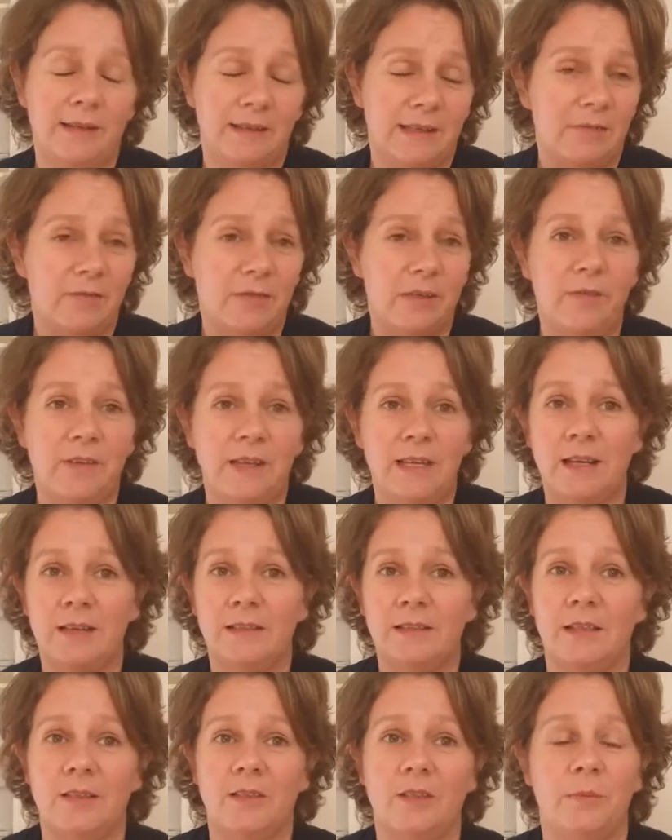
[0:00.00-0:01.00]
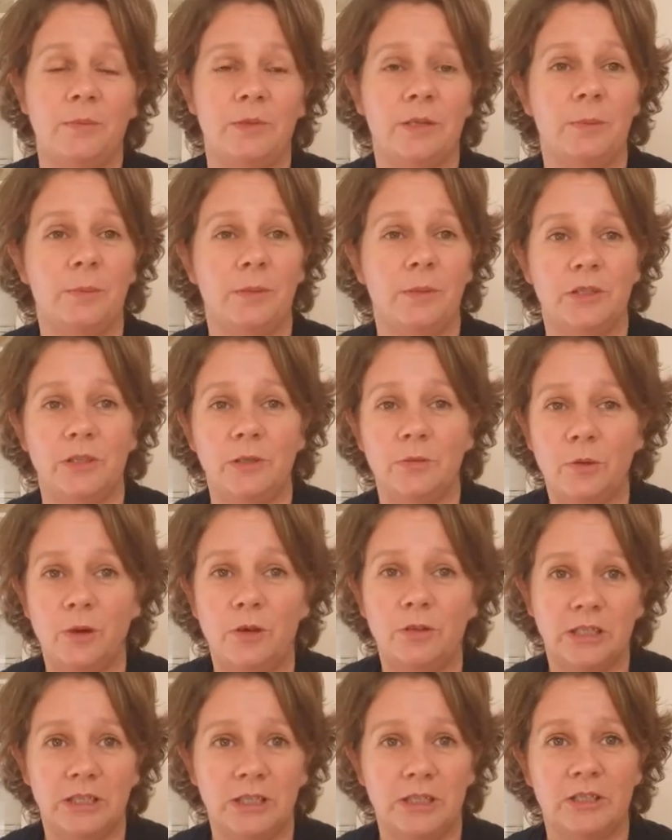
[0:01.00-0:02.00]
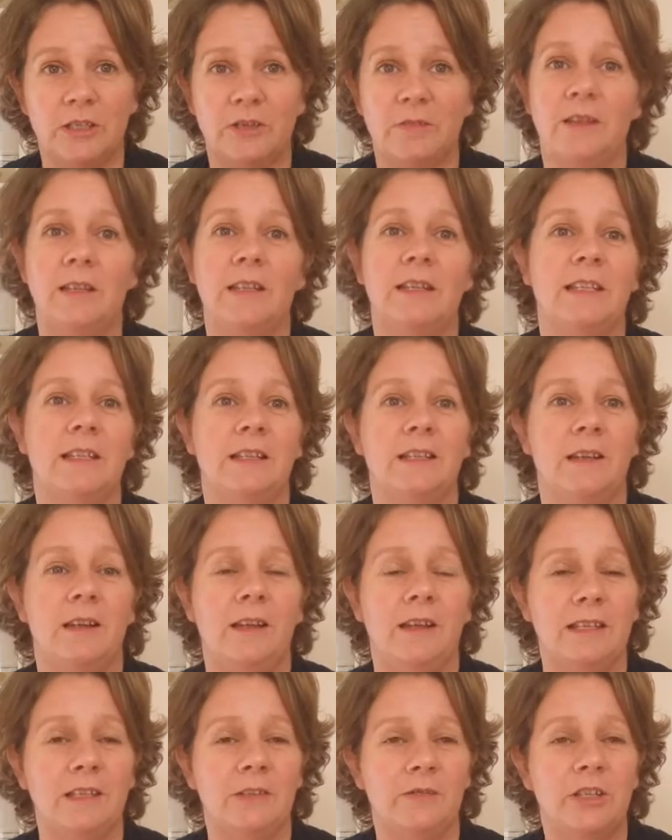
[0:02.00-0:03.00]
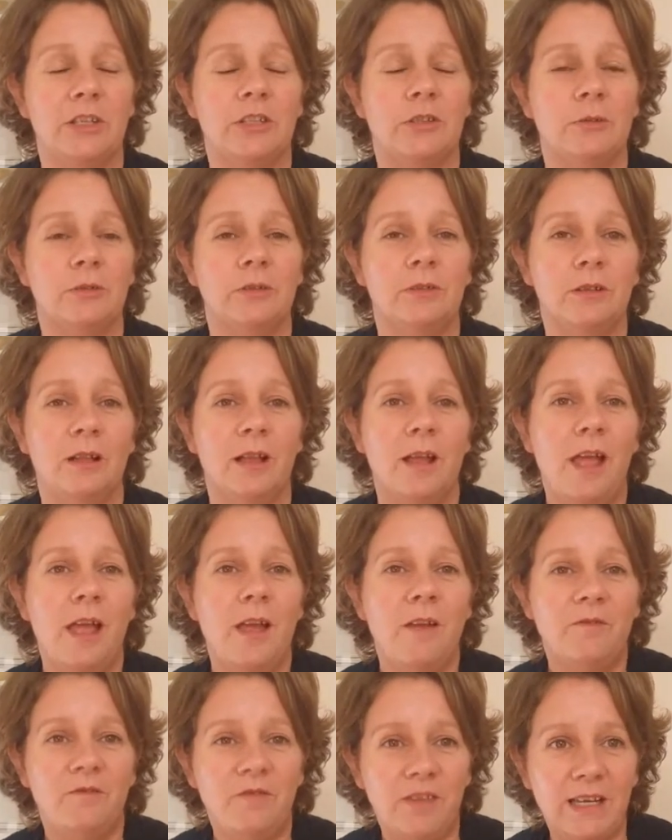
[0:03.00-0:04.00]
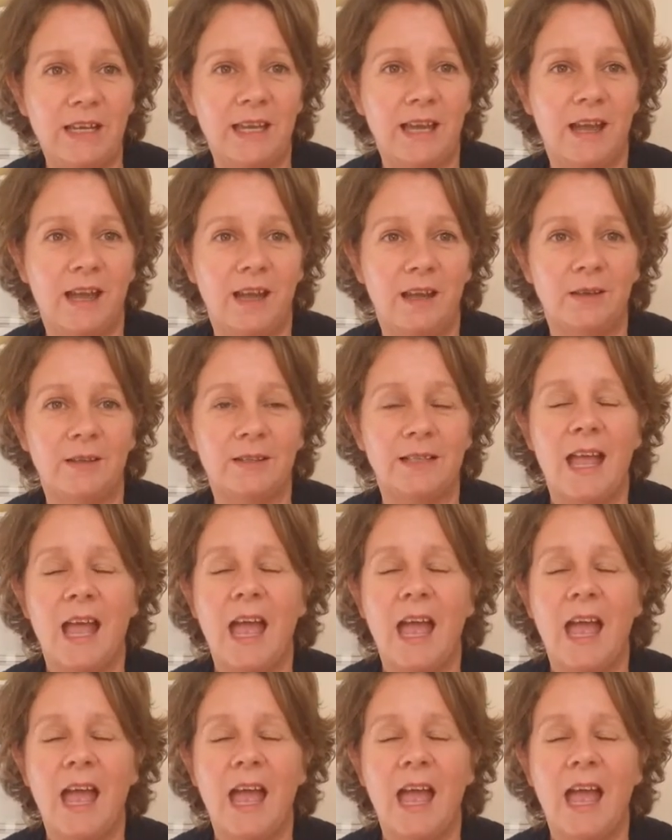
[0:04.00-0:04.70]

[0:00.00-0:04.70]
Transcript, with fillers: Give the videos a thumbs up as you watch each of the ind- individual videos.